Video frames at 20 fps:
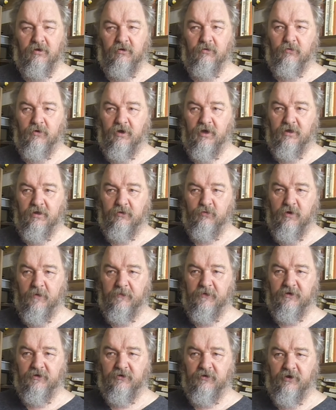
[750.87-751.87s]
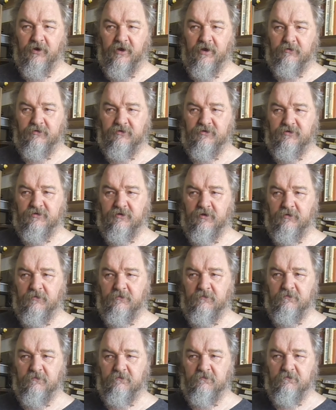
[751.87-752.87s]
while the women are out
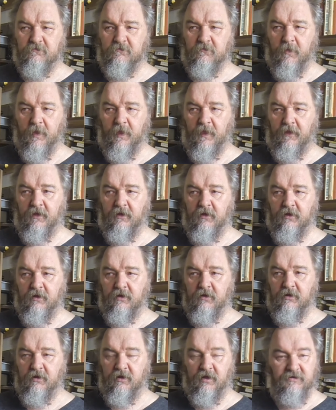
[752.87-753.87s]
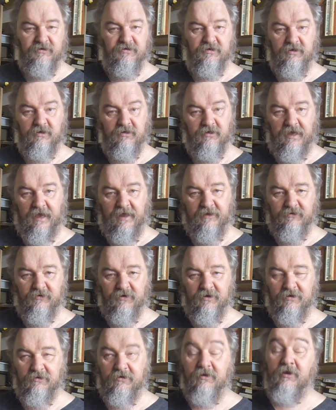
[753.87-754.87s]
hunting and gathering,